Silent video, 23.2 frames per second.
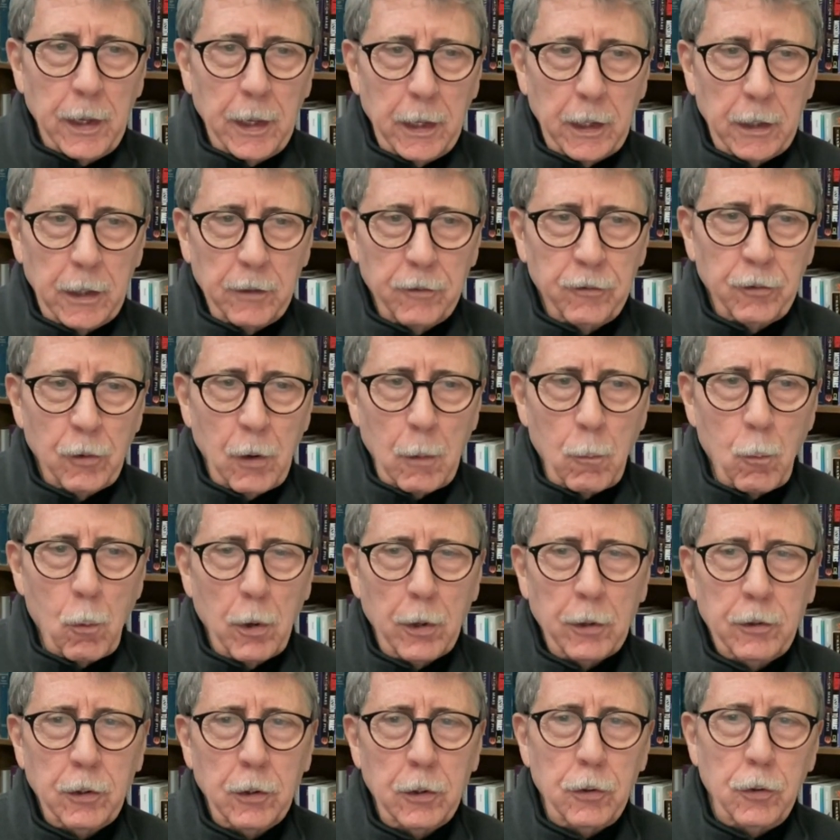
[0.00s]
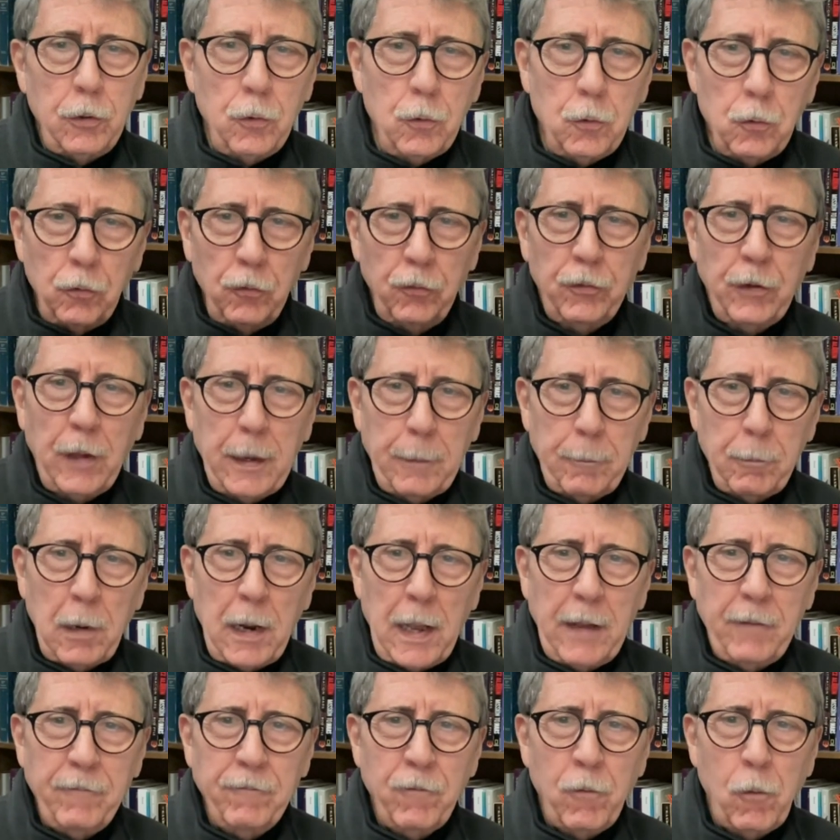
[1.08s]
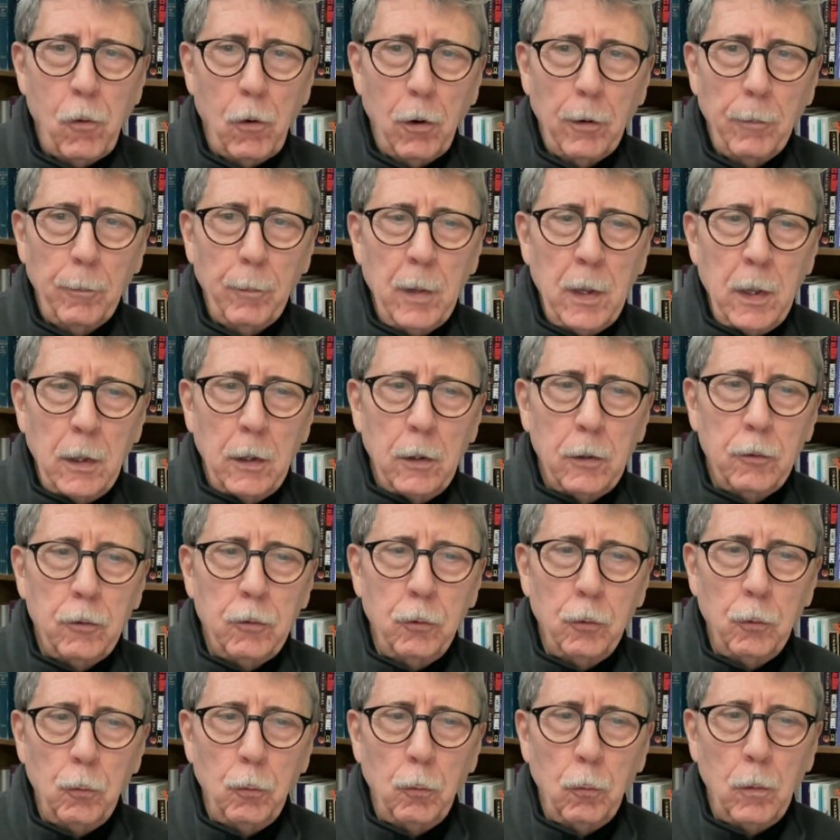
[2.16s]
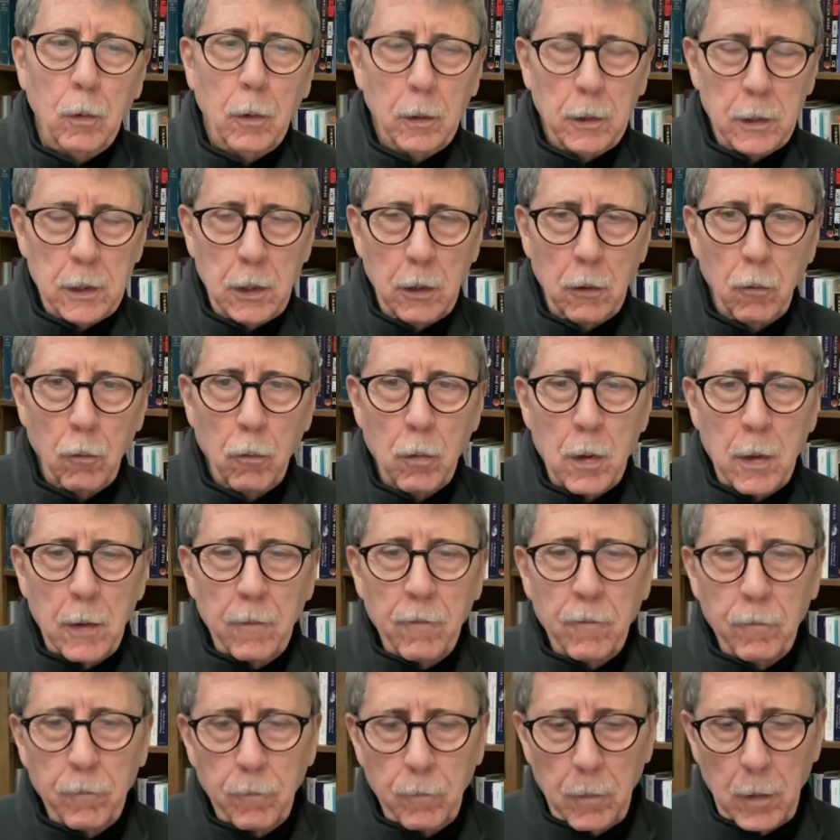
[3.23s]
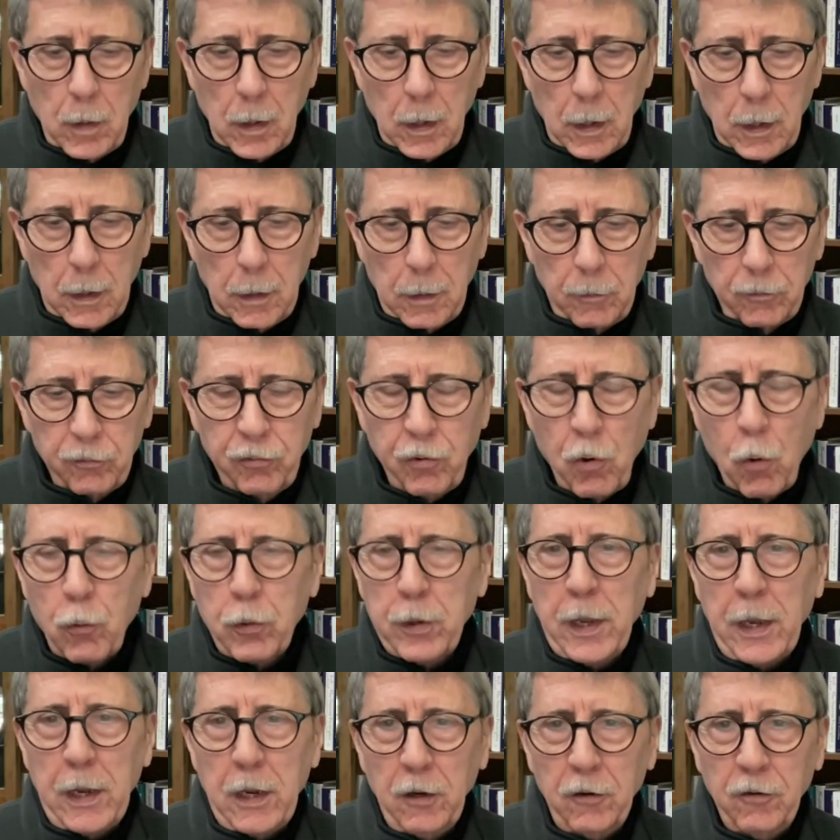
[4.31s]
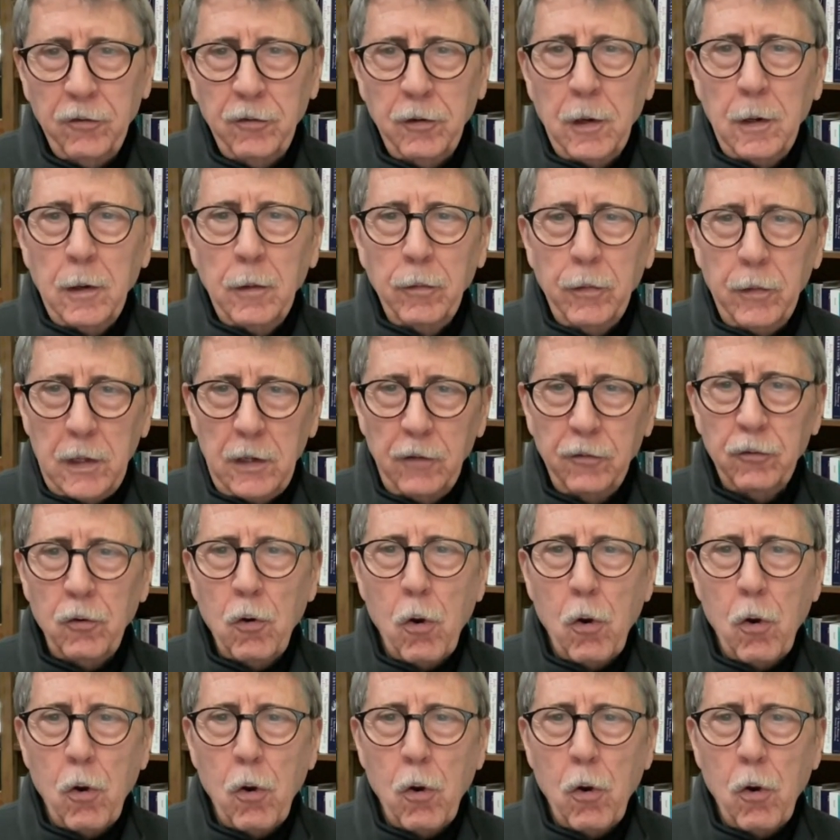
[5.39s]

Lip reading: And so I wanted to use that platform to, you know, showcase these